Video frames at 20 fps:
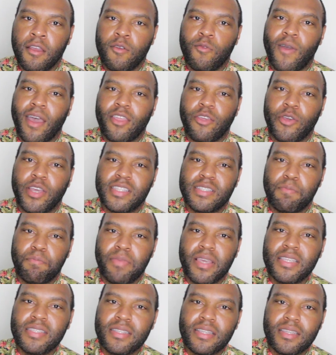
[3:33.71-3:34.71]
whether it's
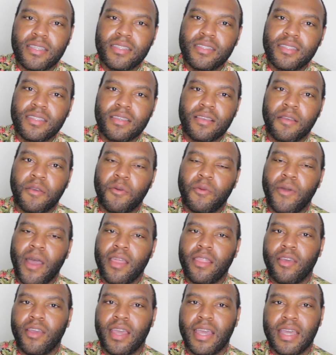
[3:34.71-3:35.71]
business,
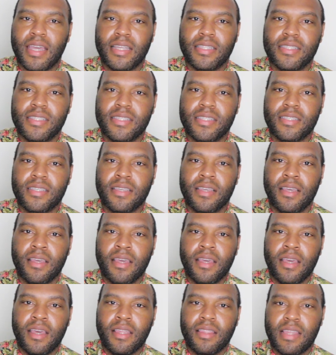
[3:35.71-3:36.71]
whether it's
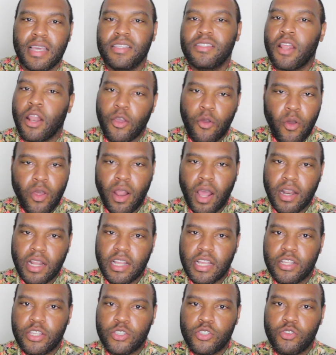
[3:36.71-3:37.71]
things that are going on in
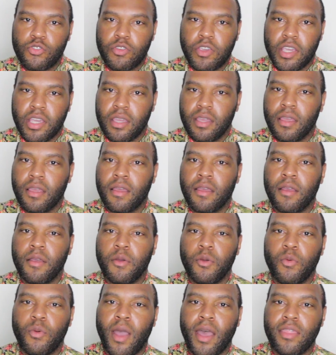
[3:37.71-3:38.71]
the industry,
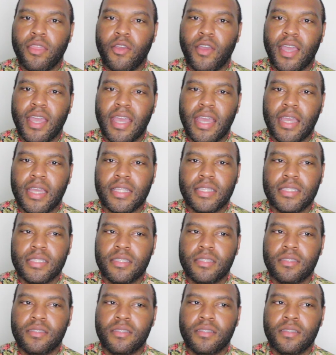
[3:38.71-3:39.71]
whether
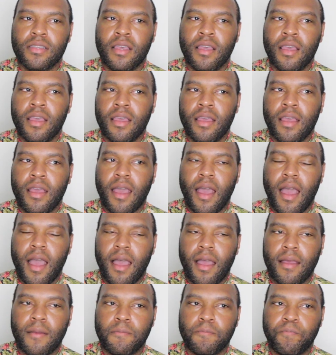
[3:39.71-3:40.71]
it's
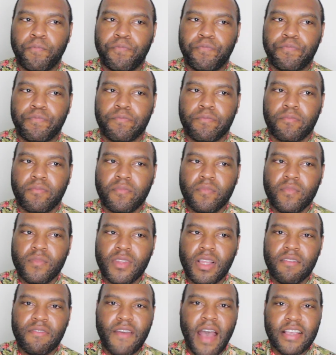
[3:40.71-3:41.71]
um,
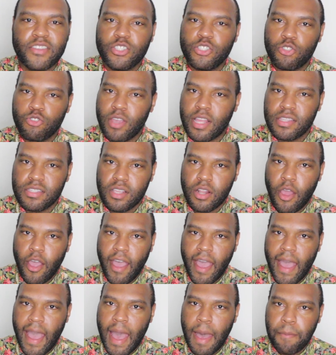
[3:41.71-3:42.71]
fashion trends that are
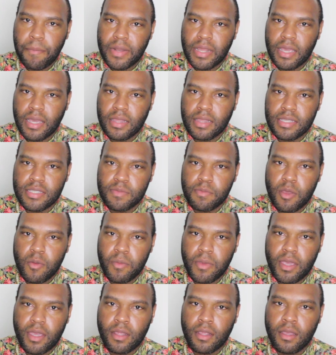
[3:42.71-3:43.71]
happening in this
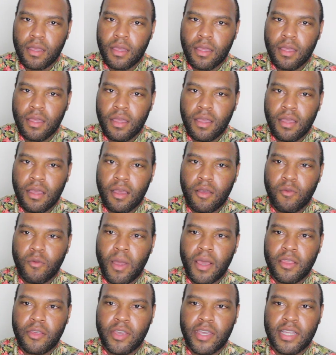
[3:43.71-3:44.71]
moment,
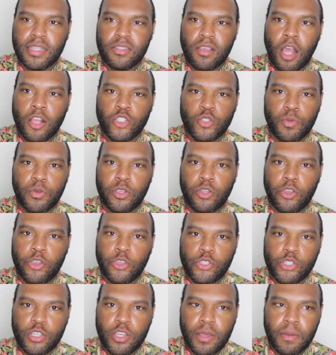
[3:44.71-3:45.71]
whether it's
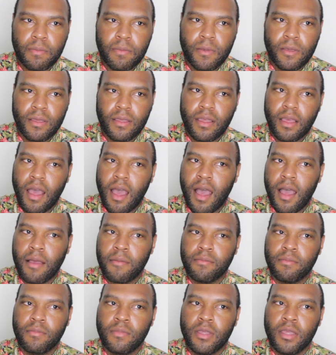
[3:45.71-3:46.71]
entrepreneurship.
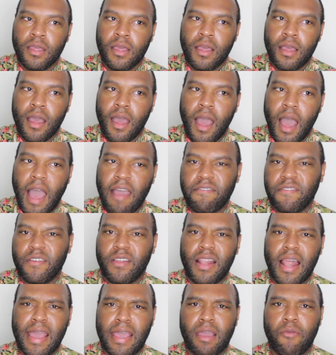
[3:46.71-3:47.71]
Um, I feel
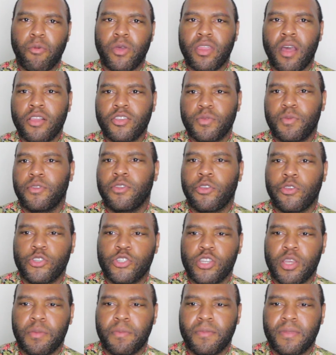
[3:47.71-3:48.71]
like with
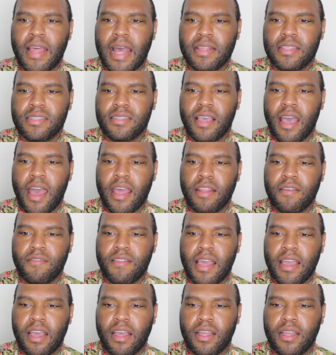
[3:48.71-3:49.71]
entrepreneurship, that's kind of
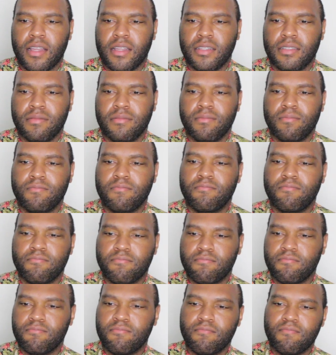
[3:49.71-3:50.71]
like a
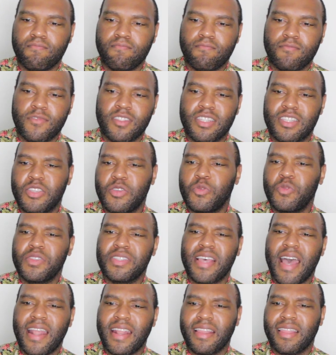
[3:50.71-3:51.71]

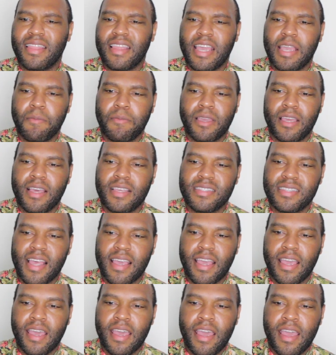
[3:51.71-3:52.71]
two-sided thing because
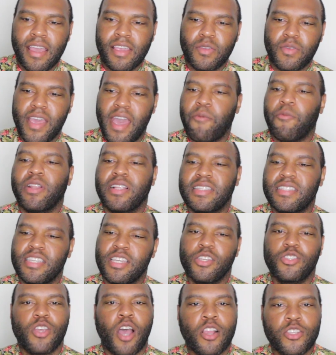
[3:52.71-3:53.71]
like you can't really
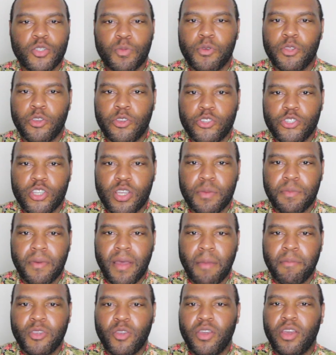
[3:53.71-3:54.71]
teach entrepreneurship.
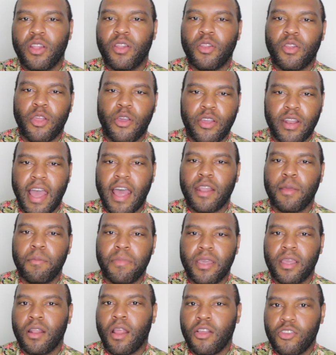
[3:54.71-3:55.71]
I mean, you can learn how to
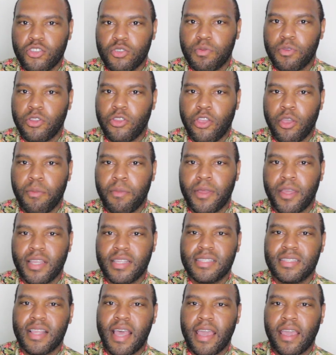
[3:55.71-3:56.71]
be an entrepreneur, but
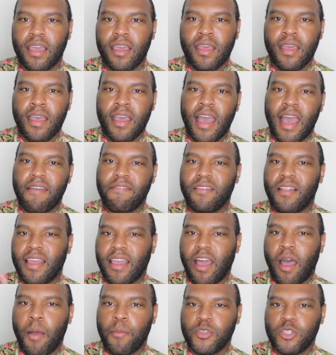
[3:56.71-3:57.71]
it's like I feel like
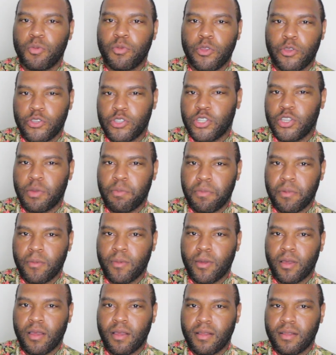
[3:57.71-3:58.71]
entrepreneurship
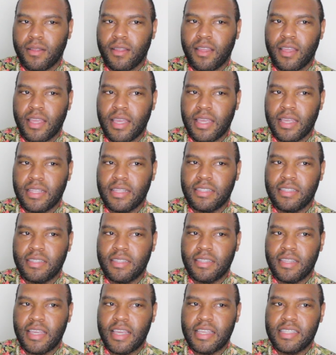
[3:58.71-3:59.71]

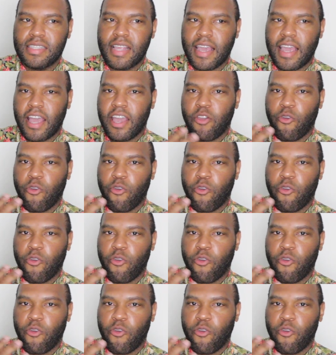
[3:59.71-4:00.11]
is like a